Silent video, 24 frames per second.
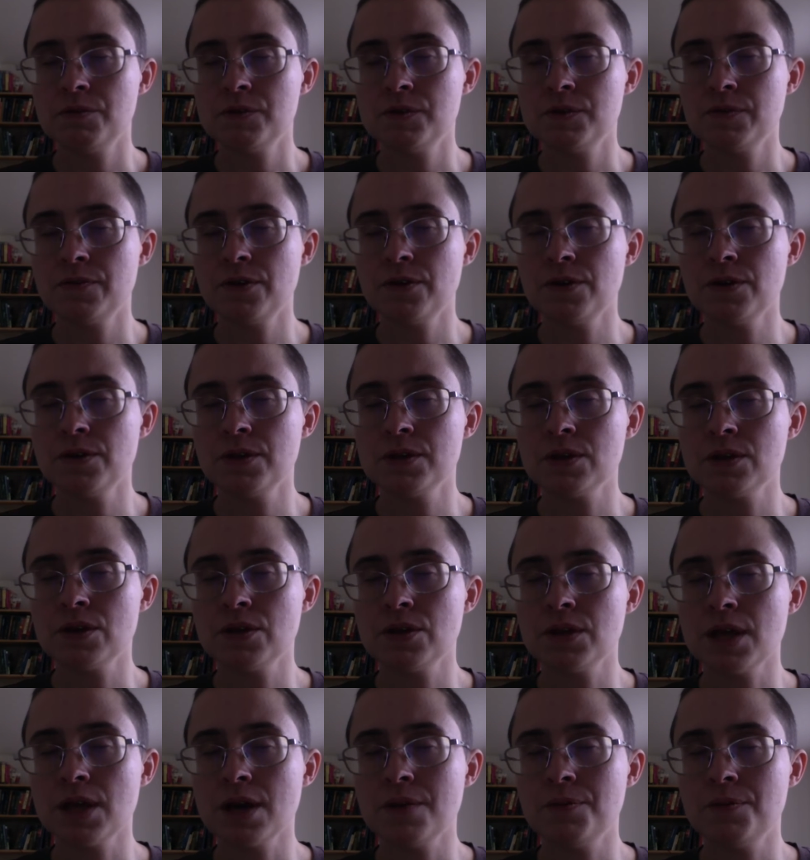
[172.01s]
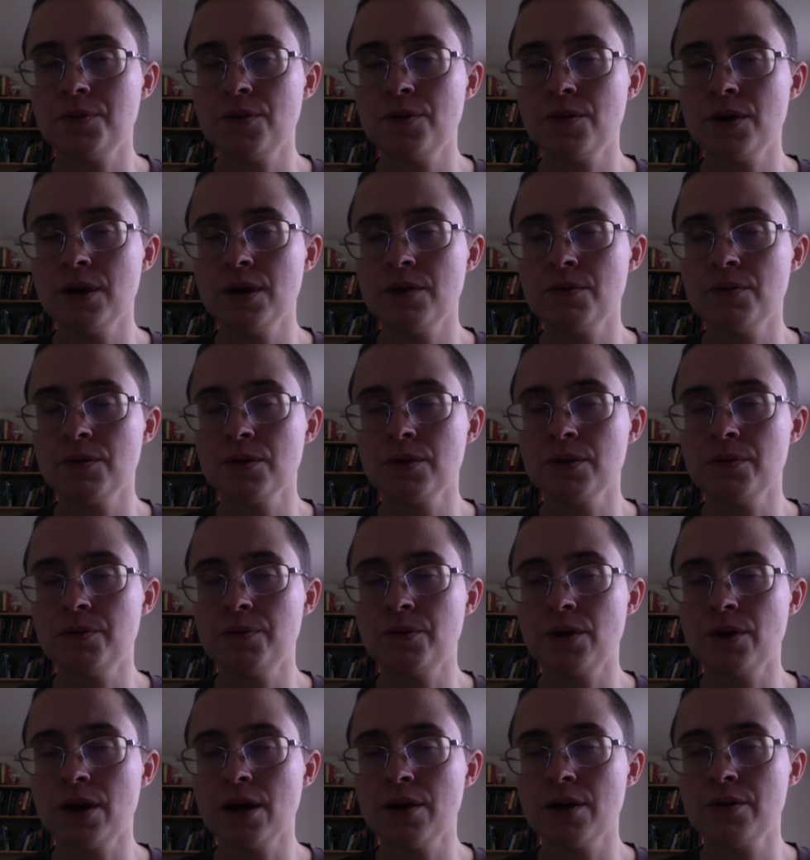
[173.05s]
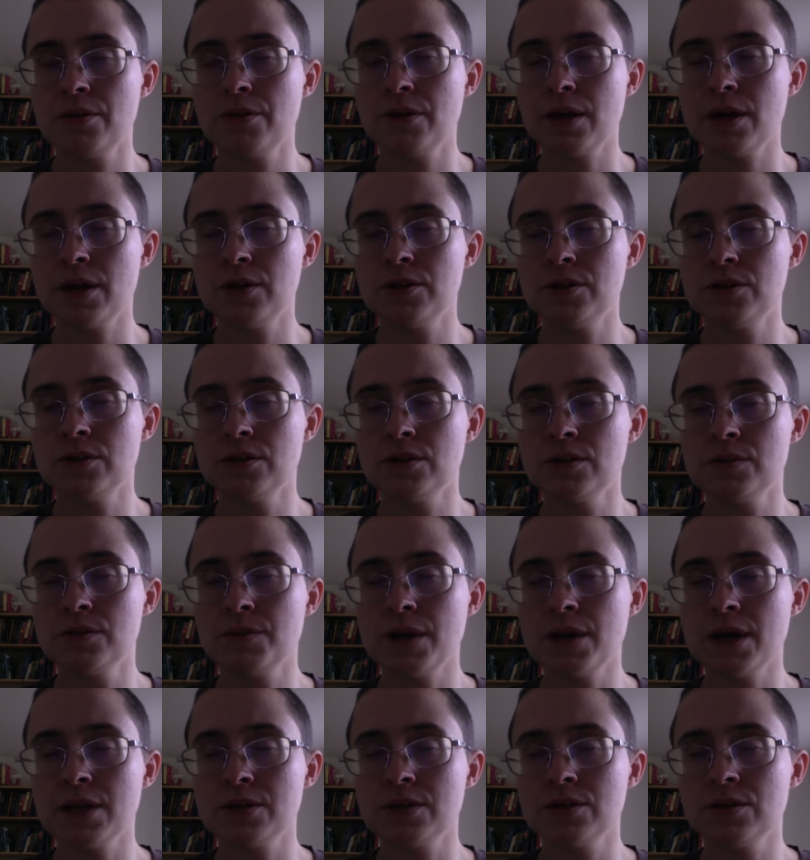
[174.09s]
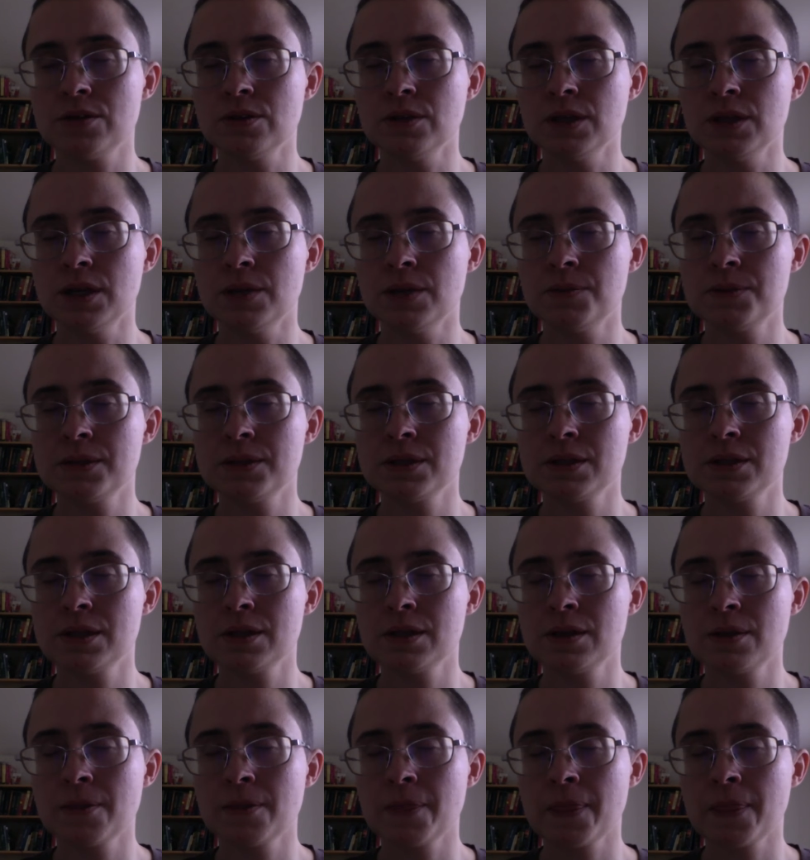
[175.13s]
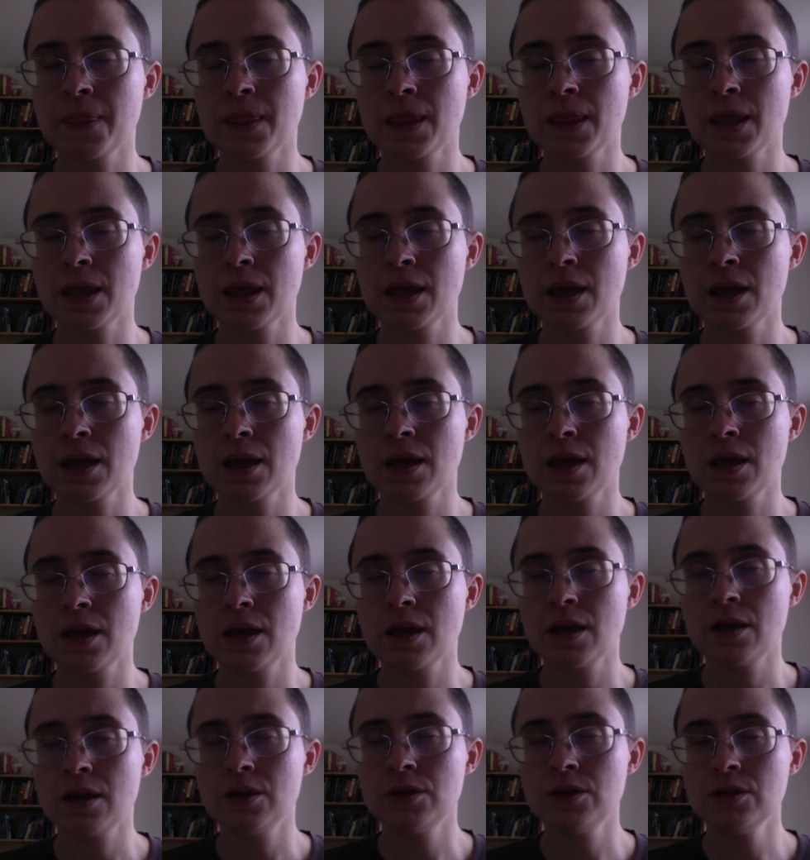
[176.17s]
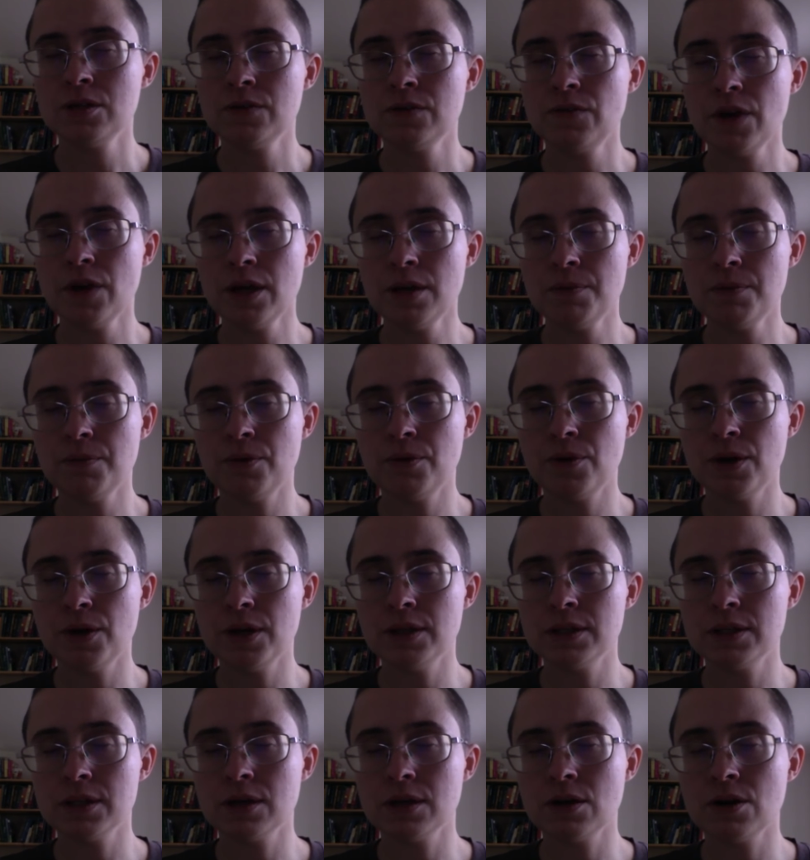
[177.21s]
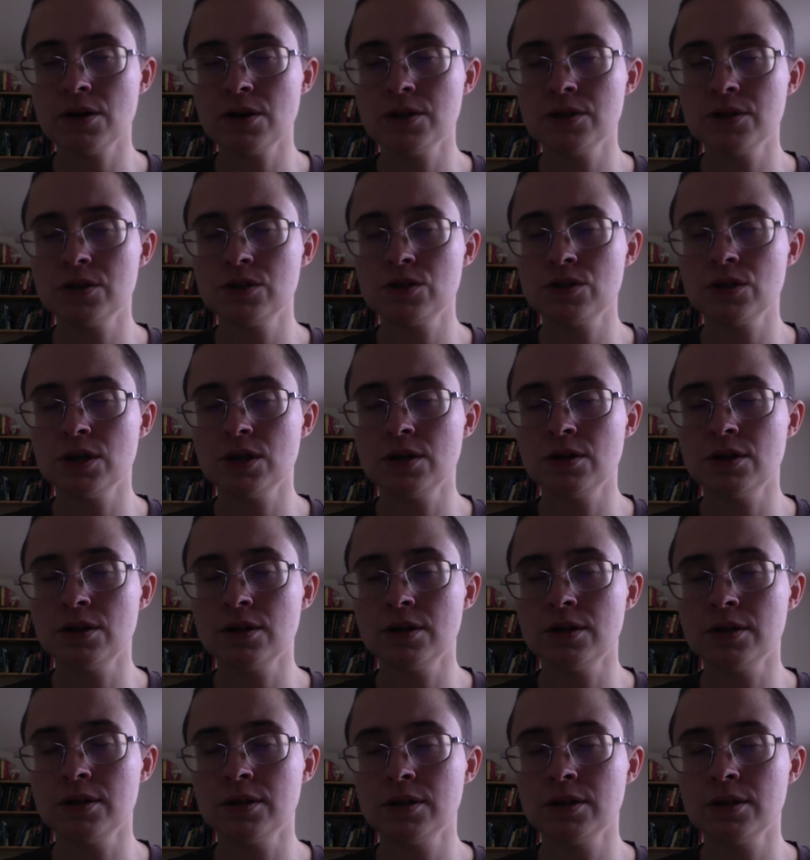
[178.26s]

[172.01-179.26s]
focus on that point where the breath enters past your lips. Just find a point to concentrate on